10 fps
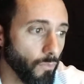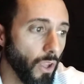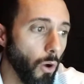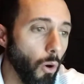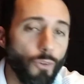
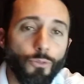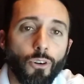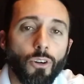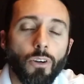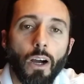
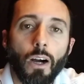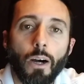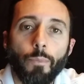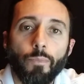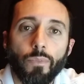
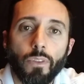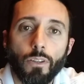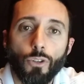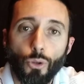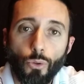Offer
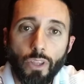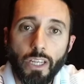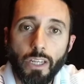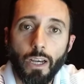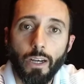to
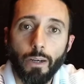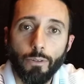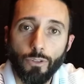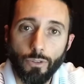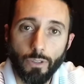
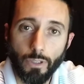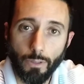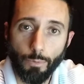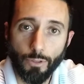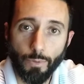
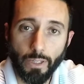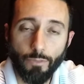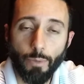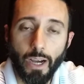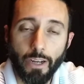the
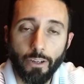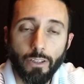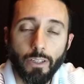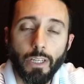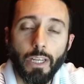prospective buyer
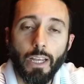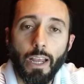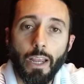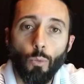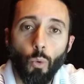
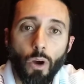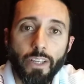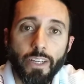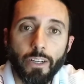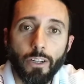a
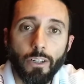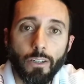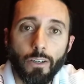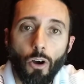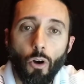1-year
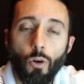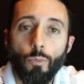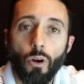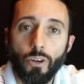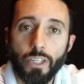home
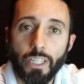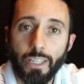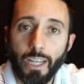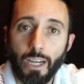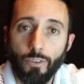warranty
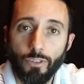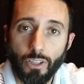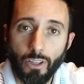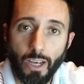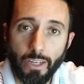that covers a
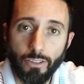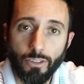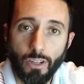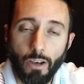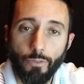lot of the
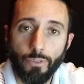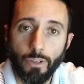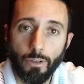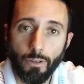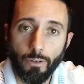stuff,
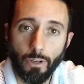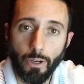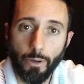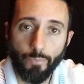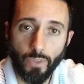
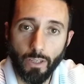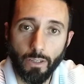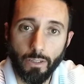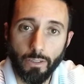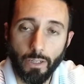
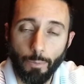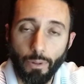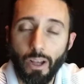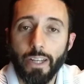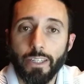the
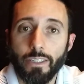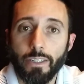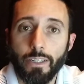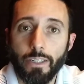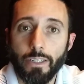
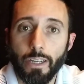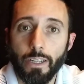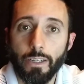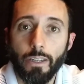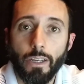appliances
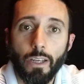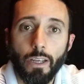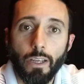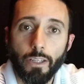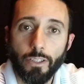and
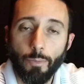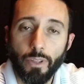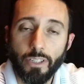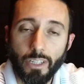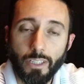and some of
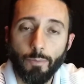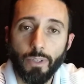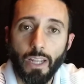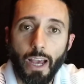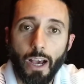the systems
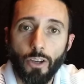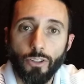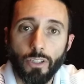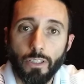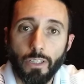in the
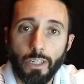house. And